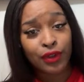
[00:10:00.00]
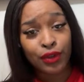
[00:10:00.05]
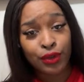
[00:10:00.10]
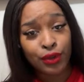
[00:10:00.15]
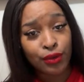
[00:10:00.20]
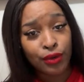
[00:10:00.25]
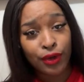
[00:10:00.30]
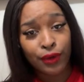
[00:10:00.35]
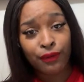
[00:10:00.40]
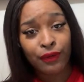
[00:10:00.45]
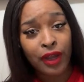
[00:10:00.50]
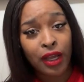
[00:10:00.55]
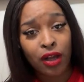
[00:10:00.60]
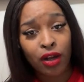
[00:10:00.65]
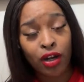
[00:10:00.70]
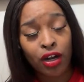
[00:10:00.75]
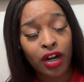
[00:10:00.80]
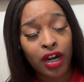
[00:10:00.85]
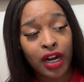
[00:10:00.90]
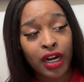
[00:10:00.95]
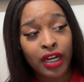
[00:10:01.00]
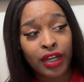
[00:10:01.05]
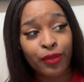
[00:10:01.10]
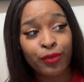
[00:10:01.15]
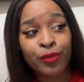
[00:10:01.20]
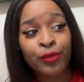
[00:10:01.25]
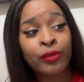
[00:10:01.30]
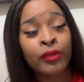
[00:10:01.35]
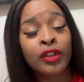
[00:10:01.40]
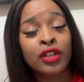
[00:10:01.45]
do a fall garden.
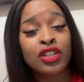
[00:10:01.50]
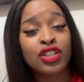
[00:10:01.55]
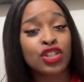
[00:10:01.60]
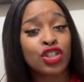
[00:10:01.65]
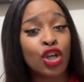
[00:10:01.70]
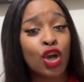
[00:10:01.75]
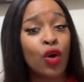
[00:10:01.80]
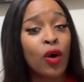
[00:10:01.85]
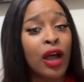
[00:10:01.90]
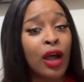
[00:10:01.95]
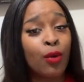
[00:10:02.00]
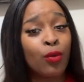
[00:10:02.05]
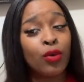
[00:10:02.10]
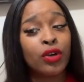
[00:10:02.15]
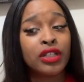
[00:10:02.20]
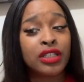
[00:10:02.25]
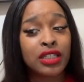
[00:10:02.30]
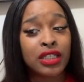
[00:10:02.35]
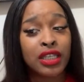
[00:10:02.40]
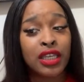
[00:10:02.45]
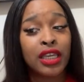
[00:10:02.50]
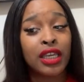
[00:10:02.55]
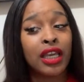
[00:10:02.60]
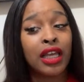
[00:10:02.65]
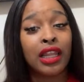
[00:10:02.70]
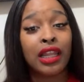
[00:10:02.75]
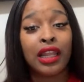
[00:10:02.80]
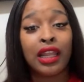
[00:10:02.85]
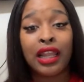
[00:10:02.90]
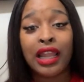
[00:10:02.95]
So I want to get a
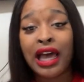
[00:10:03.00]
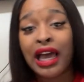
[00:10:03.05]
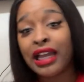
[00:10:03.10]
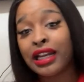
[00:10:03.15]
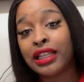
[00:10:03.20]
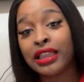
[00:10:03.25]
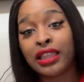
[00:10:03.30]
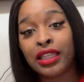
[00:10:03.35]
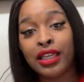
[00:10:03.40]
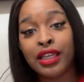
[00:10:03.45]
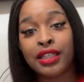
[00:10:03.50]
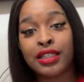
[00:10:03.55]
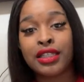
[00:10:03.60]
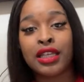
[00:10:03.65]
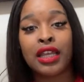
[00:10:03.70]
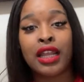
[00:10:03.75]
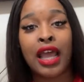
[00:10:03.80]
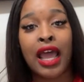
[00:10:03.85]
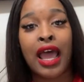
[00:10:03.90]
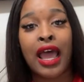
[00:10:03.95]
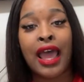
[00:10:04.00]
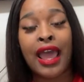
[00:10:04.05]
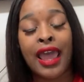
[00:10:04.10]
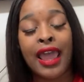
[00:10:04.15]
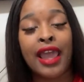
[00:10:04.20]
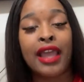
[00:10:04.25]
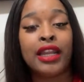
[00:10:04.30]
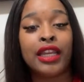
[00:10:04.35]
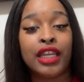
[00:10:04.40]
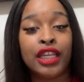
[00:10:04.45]
lot of things that I
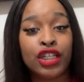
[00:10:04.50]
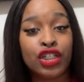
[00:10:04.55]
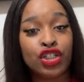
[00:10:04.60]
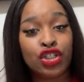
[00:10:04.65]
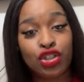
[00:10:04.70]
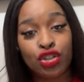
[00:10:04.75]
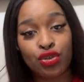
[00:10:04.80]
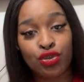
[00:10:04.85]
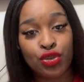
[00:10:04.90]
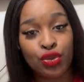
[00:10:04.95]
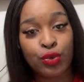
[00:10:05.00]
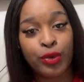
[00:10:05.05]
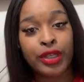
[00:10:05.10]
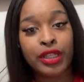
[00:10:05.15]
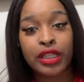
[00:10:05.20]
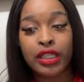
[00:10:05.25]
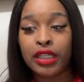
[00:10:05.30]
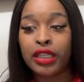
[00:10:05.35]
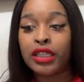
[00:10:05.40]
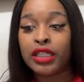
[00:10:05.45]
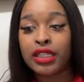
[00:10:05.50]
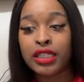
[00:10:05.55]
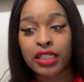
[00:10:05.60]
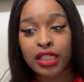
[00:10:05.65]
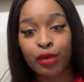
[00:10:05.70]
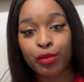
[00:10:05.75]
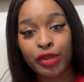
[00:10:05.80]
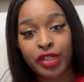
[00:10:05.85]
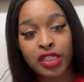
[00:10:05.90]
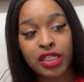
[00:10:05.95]
had issues with in the
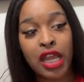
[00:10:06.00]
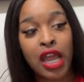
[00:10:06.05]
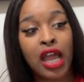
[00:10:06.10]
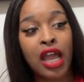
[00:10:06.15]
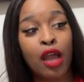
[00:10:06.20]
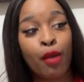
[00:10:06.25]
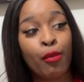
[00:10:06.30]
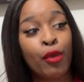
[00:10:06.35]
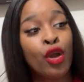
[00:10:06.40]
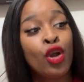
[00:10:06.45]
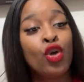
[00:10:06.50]
summertime,